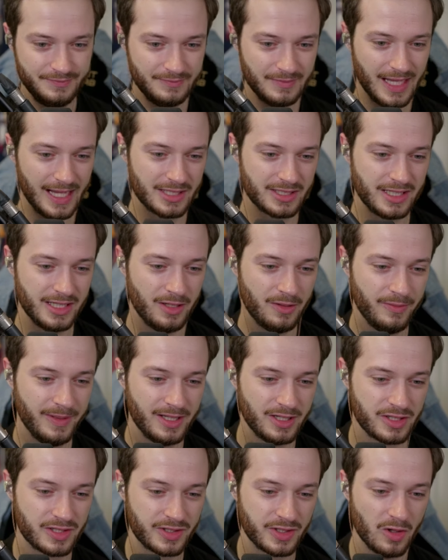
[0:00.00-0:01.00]
actually, you know, we
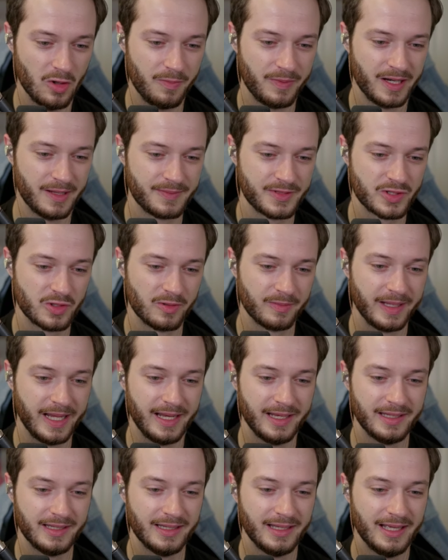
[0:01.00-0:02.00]
can just open up
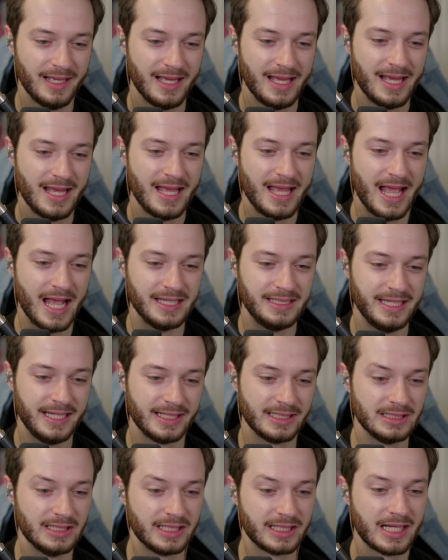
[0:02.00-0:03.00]
Stormgate and, and take
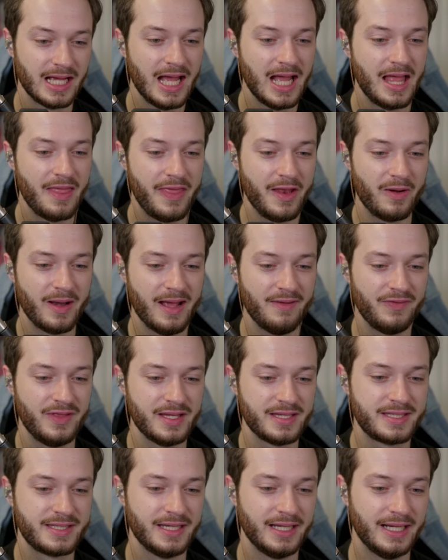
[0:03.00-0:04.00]
a look. They don't have
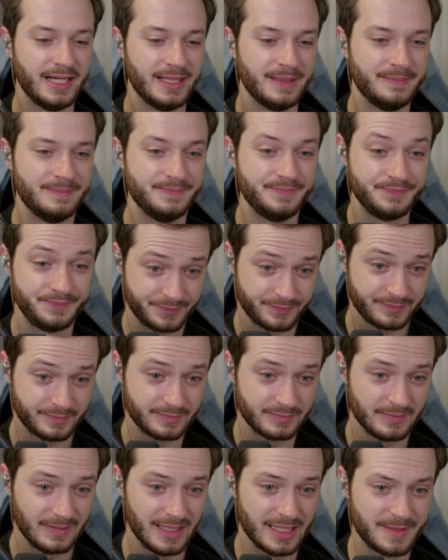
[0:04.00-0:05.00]
this um,
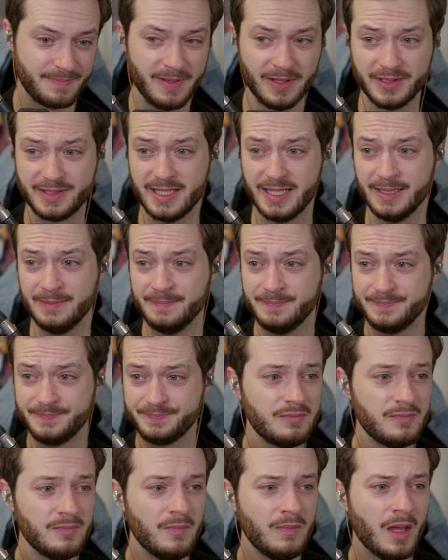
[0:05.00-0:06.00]
this built in,
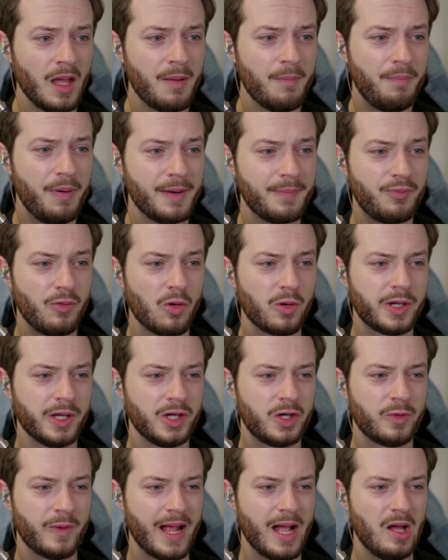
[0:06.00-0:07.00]
but Broken
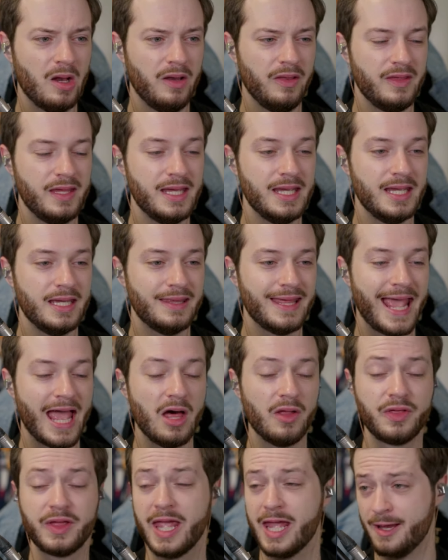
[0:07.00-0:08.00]
Crown, the the
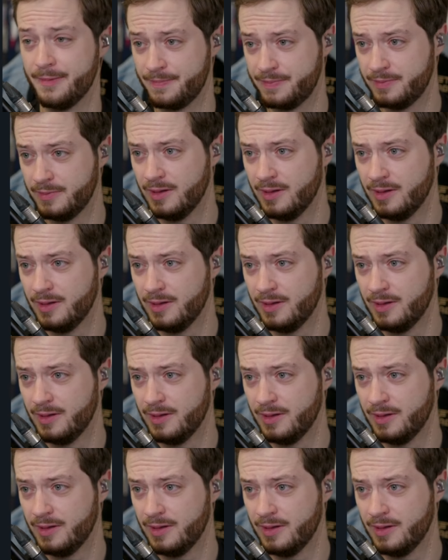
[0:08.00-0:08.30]
health camp